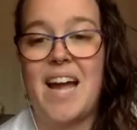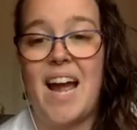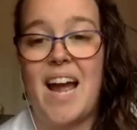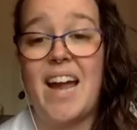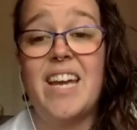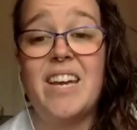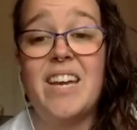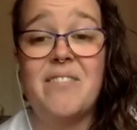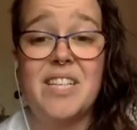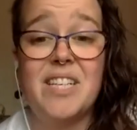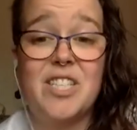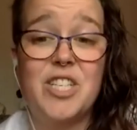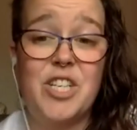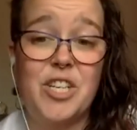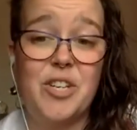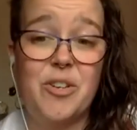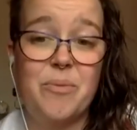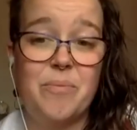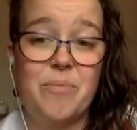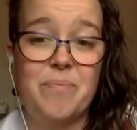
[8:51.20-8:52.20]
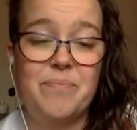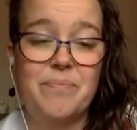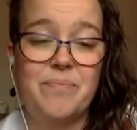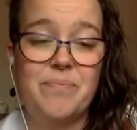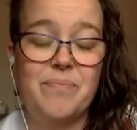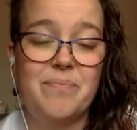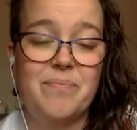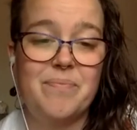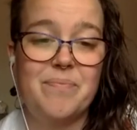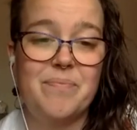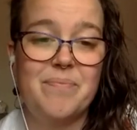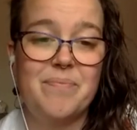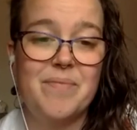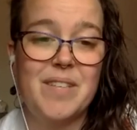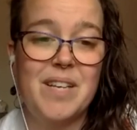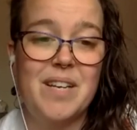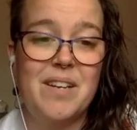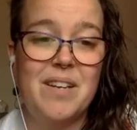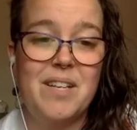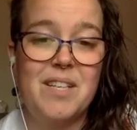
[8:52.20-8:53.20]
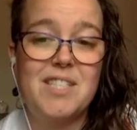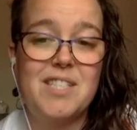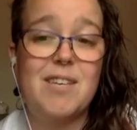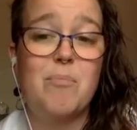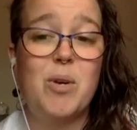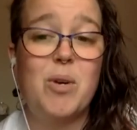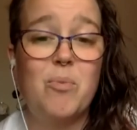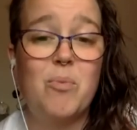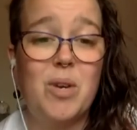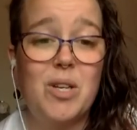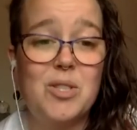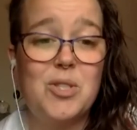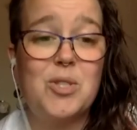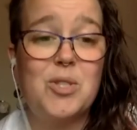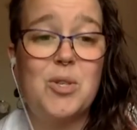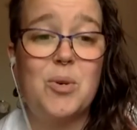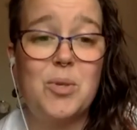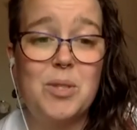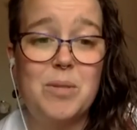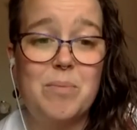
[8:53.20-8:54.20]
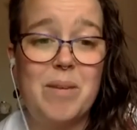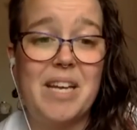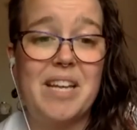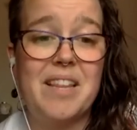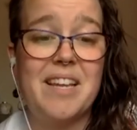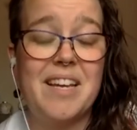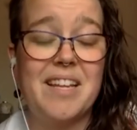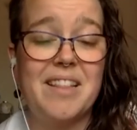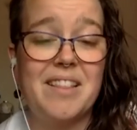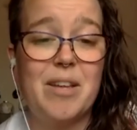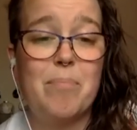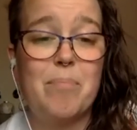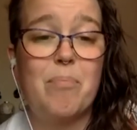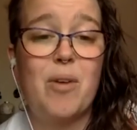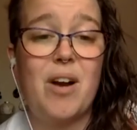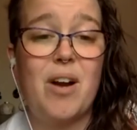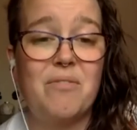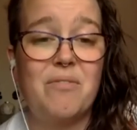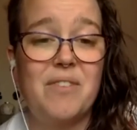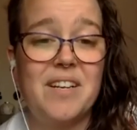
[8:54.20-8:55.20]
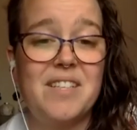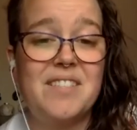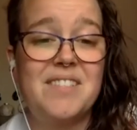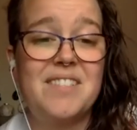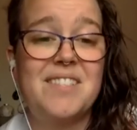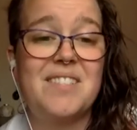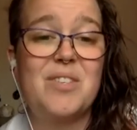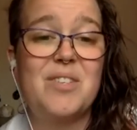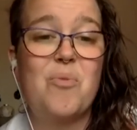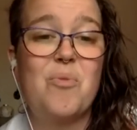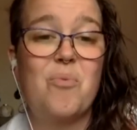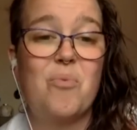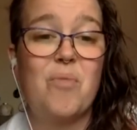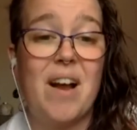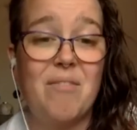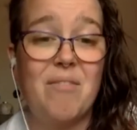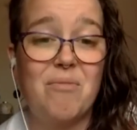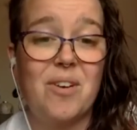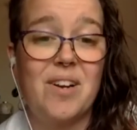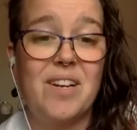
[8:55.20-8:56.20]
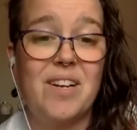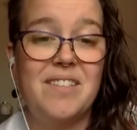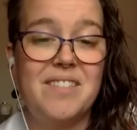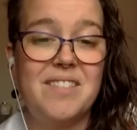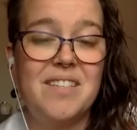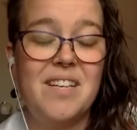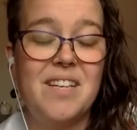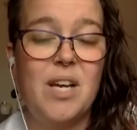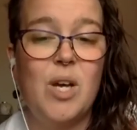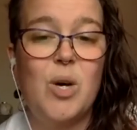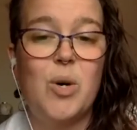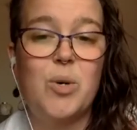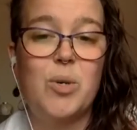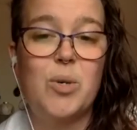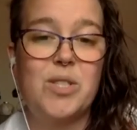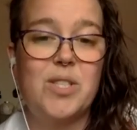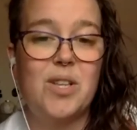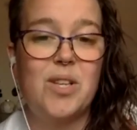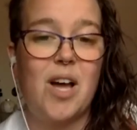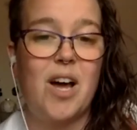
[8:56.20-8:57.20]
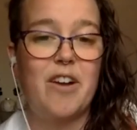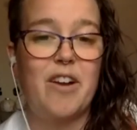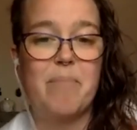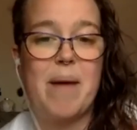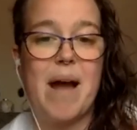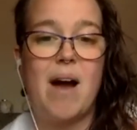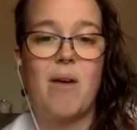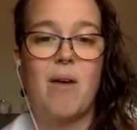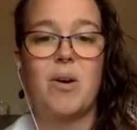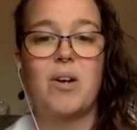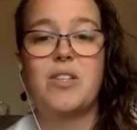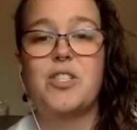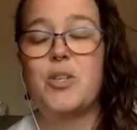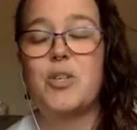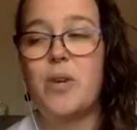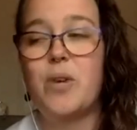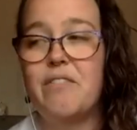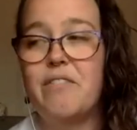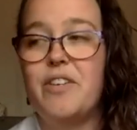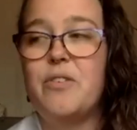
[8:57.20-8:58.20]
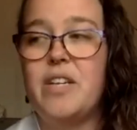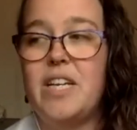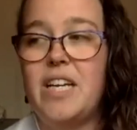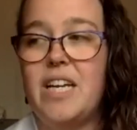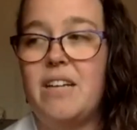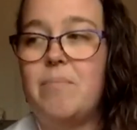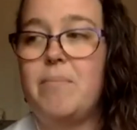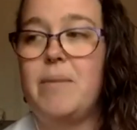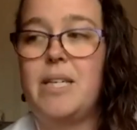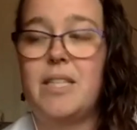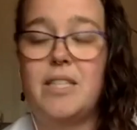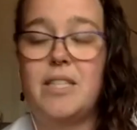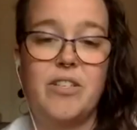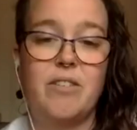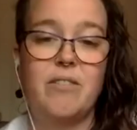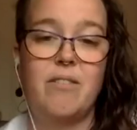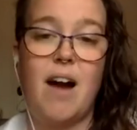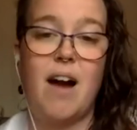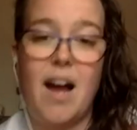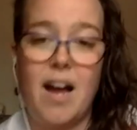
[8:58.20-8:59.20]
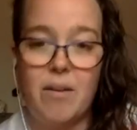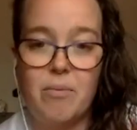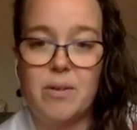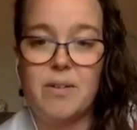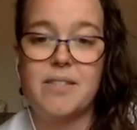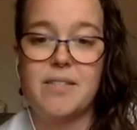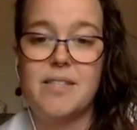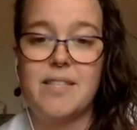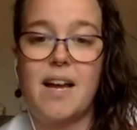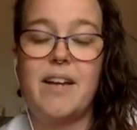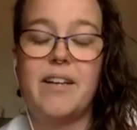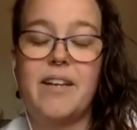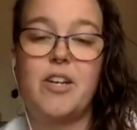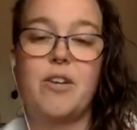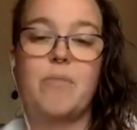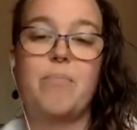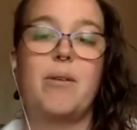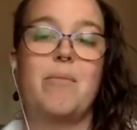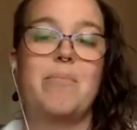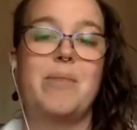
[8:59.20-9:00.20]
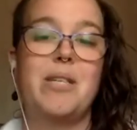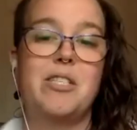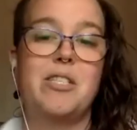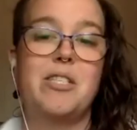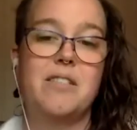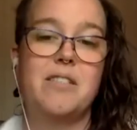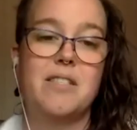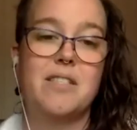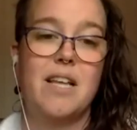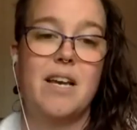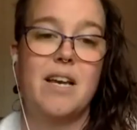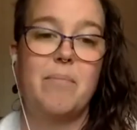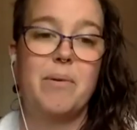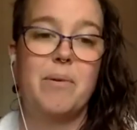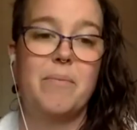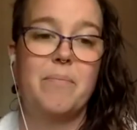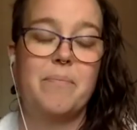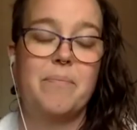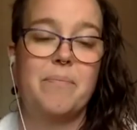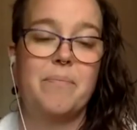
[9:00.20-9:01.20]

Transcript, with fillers: I give it to you. Someone once told me that the prefix reverend holds a lot of power. So if you need me to, I will sign your permission slip.